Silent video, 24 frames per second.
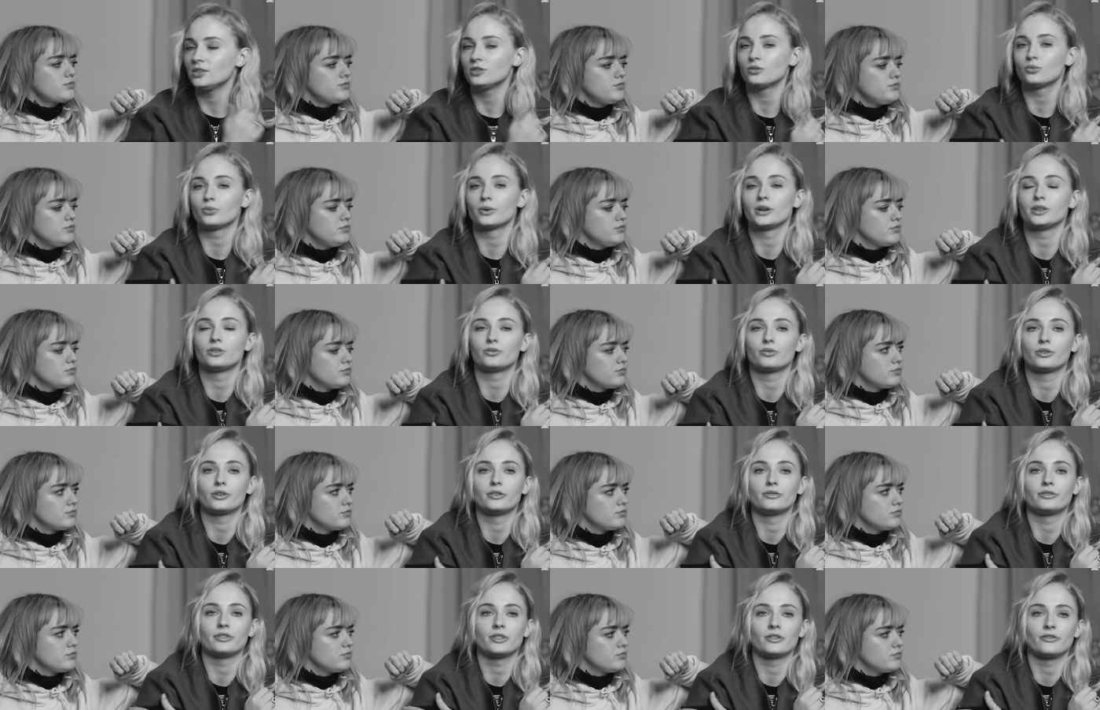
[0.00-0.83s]
Speaker 1: at the read
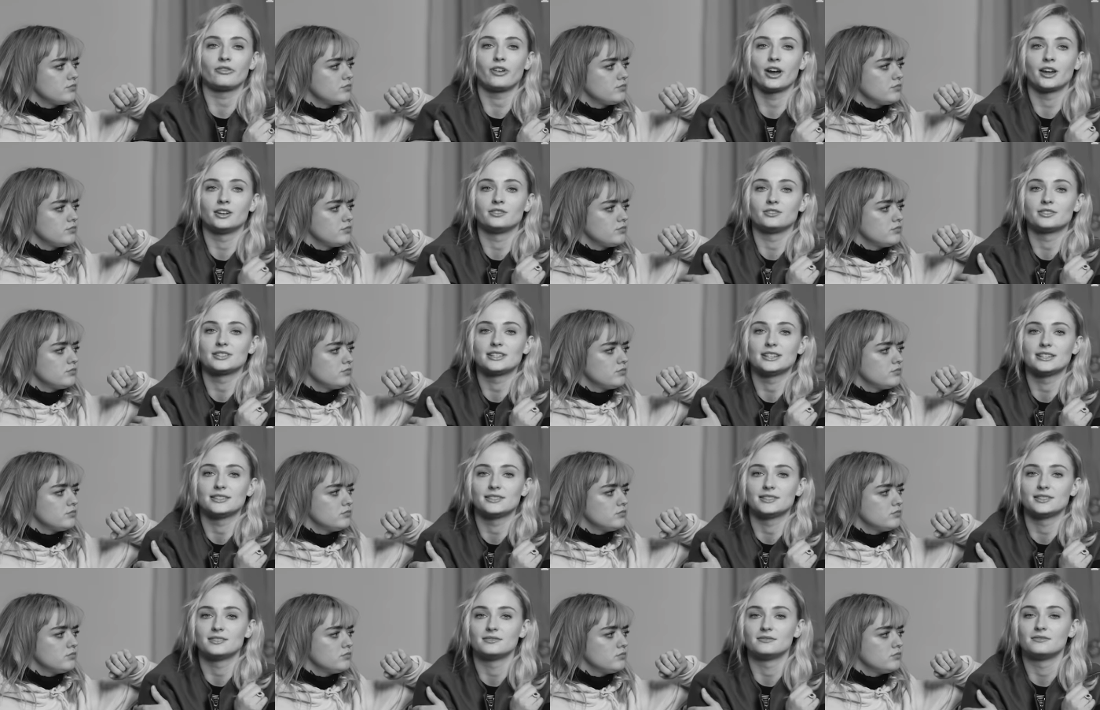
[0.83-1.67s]
through for the final
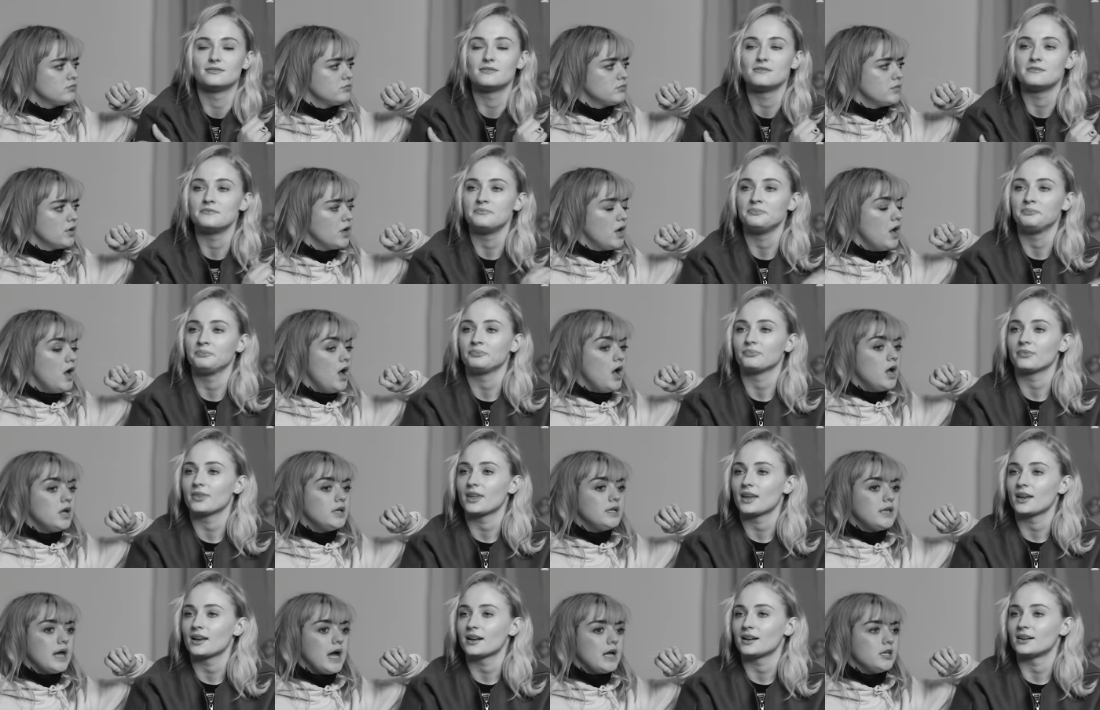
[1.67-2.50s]
season.
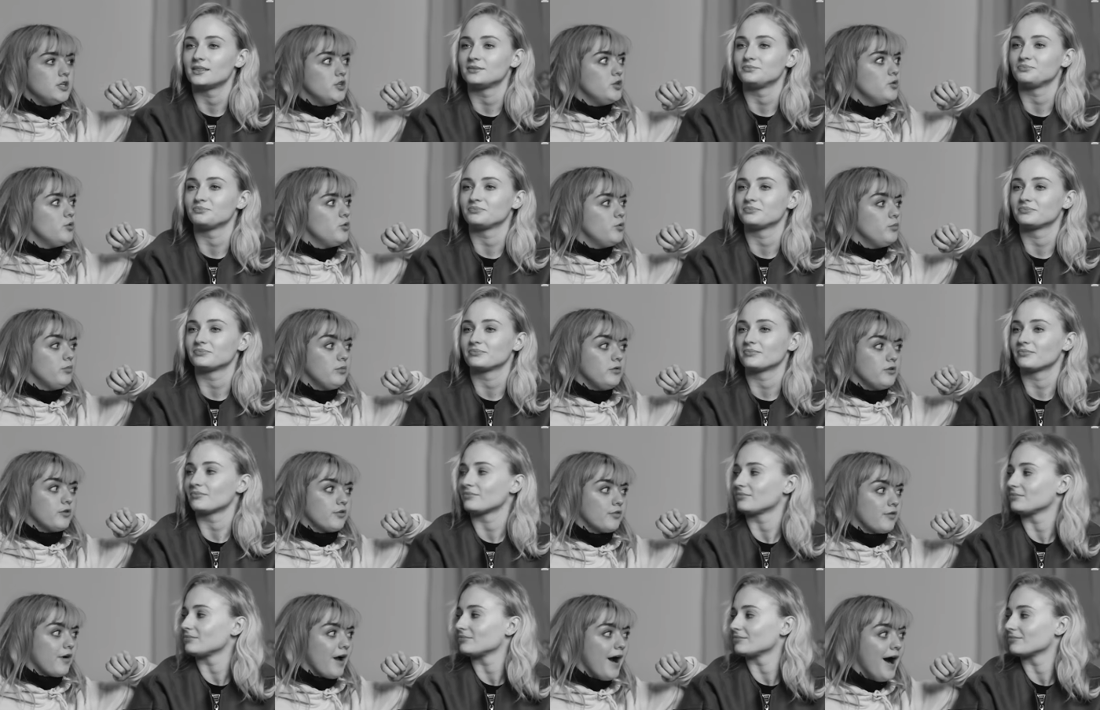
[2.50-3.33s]
Yeah, you
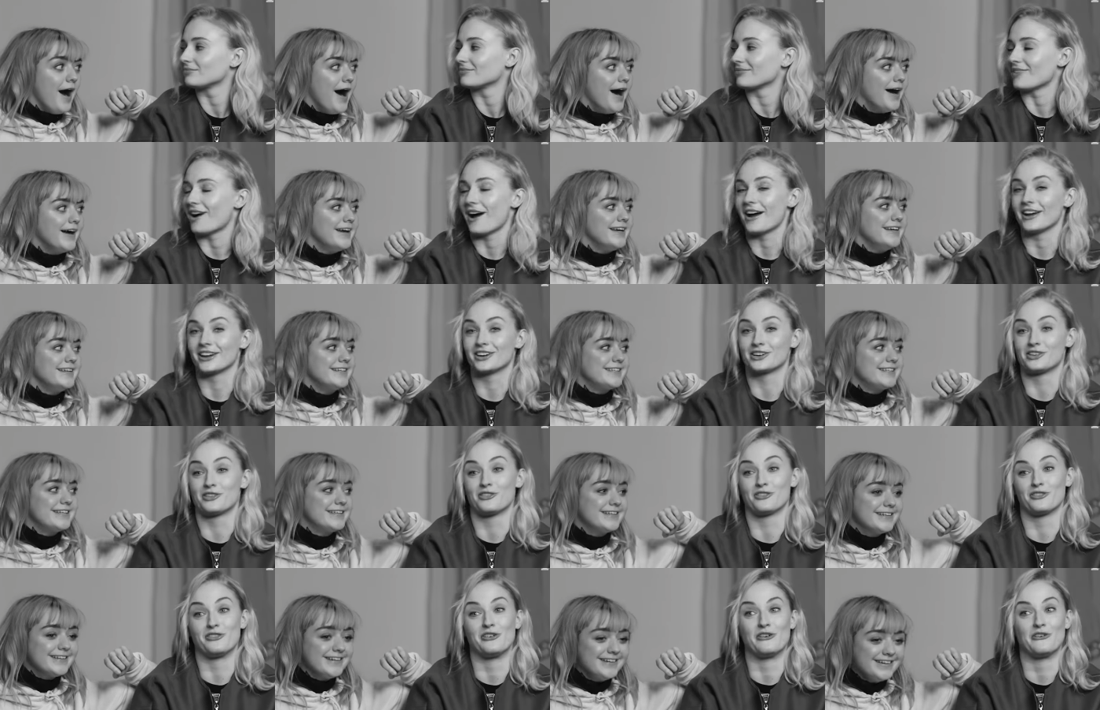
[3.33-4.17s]
cried. I
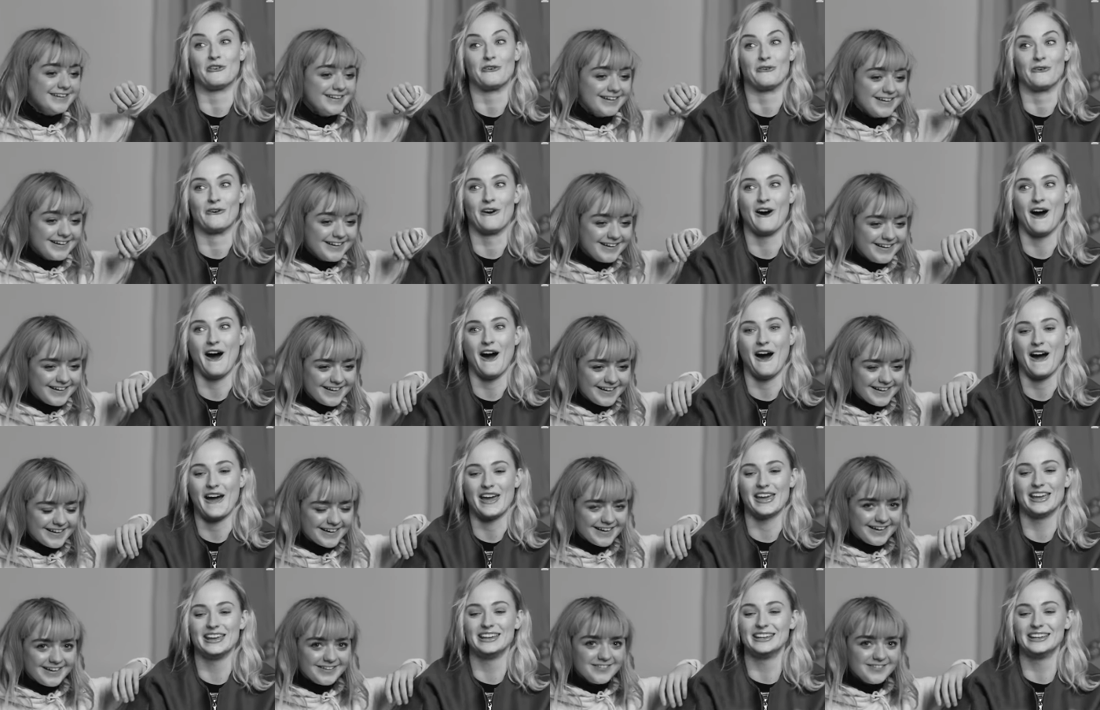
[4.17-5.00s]
cried.